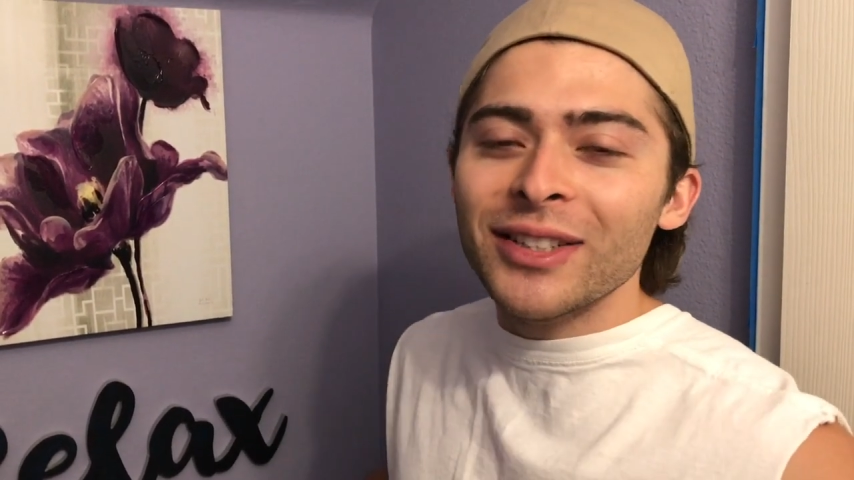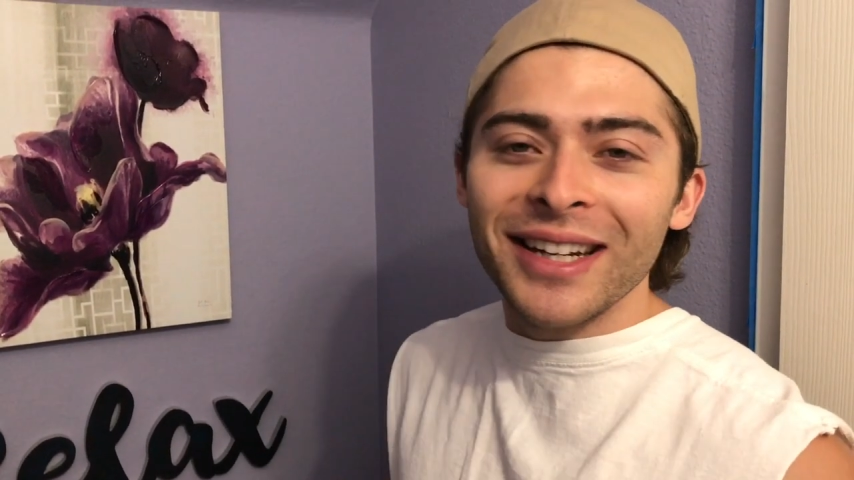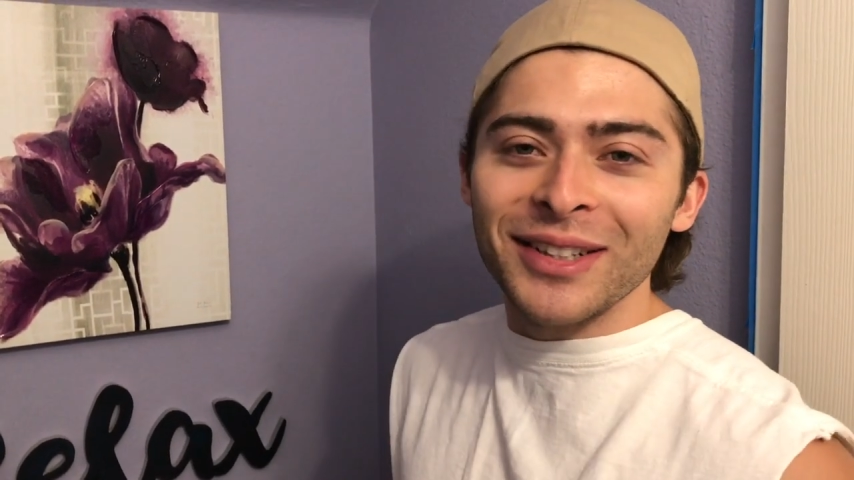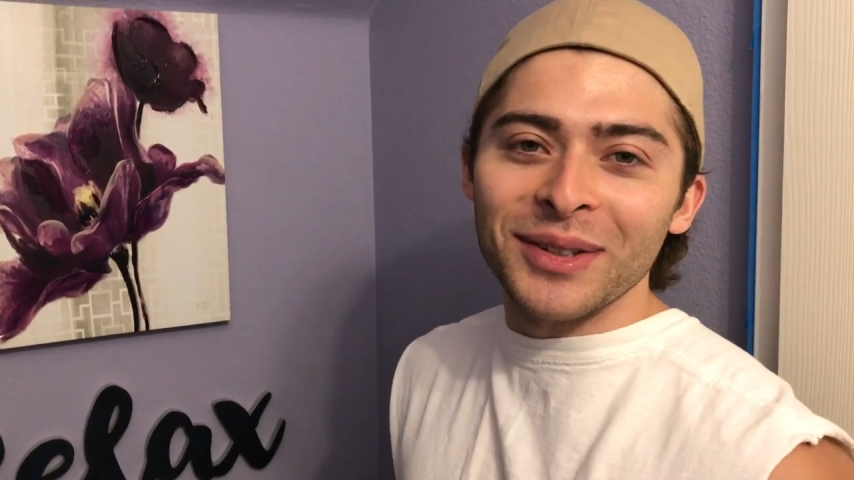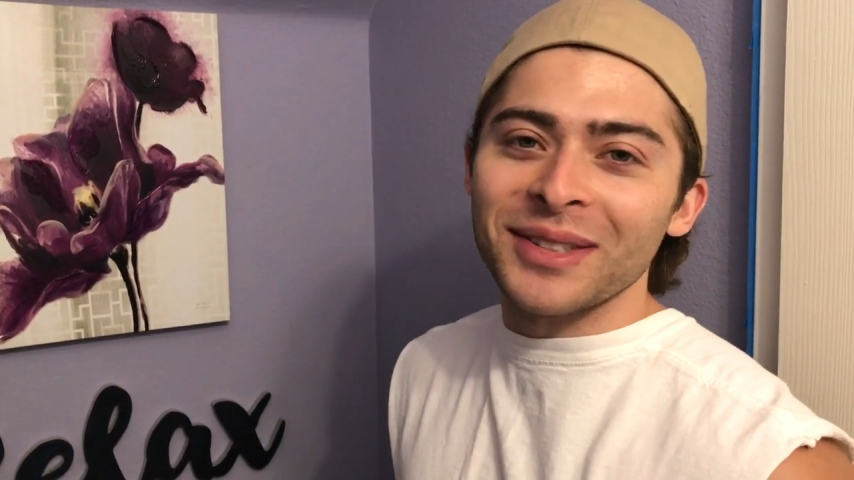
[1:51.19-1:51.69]

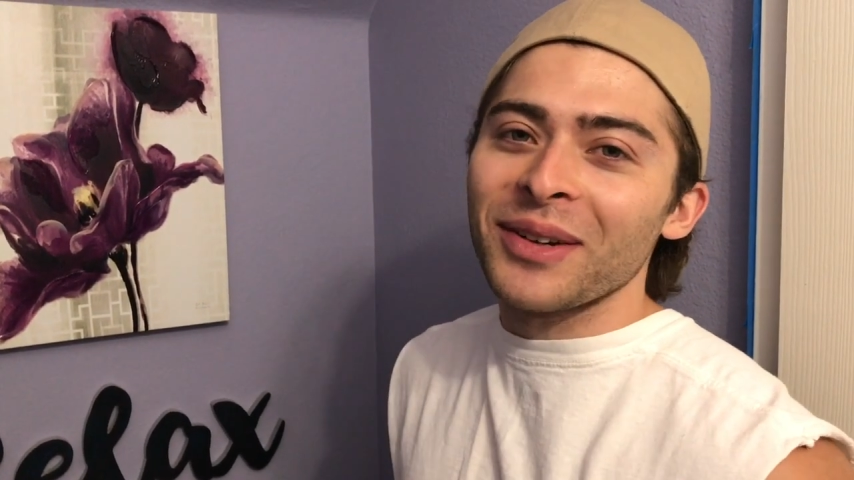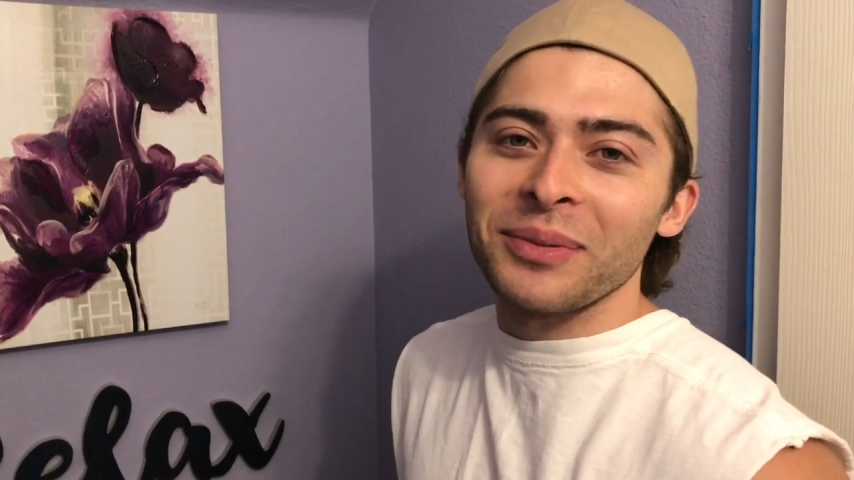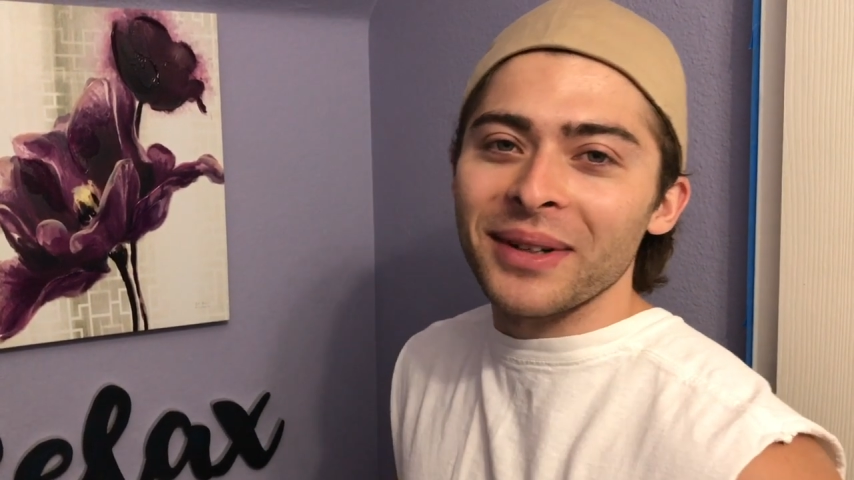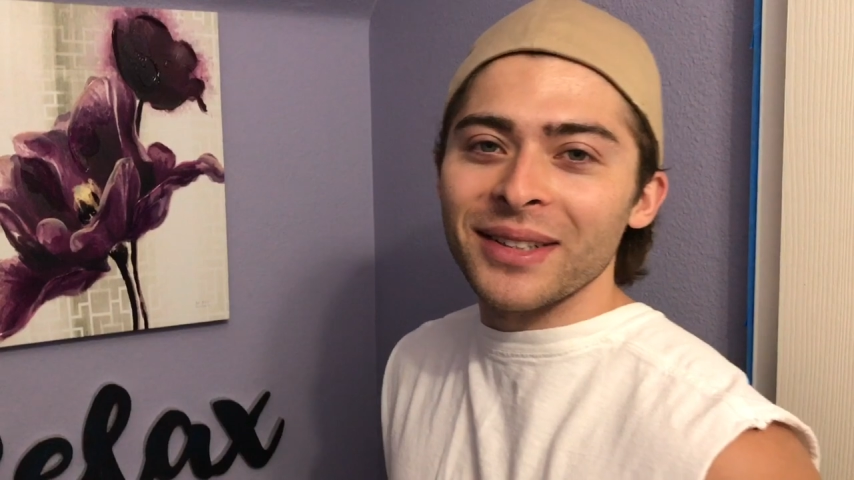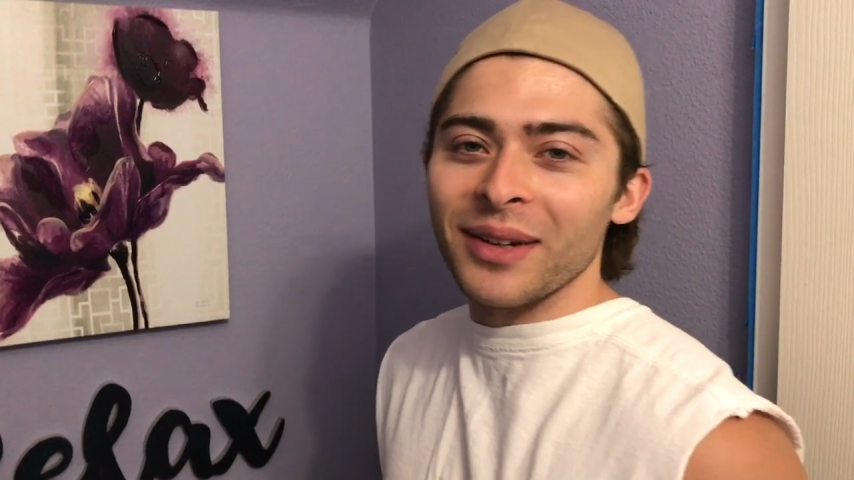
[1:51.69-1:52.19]
gotta do stuff
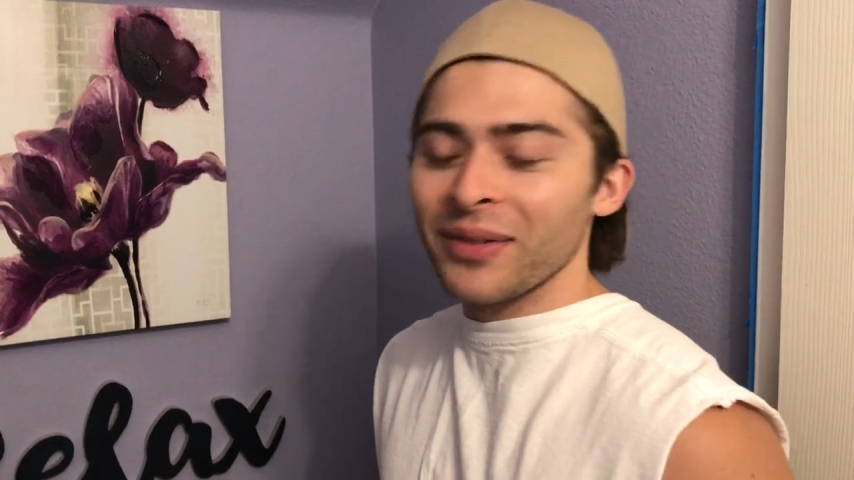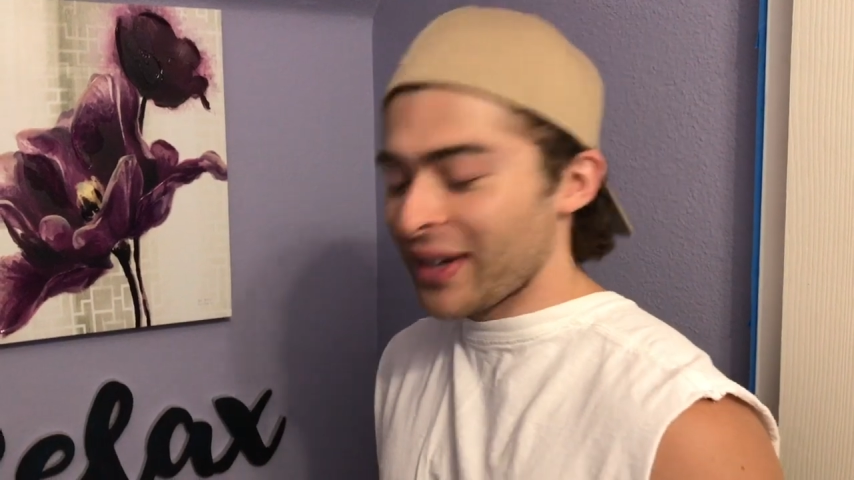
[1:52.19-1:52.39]
myself.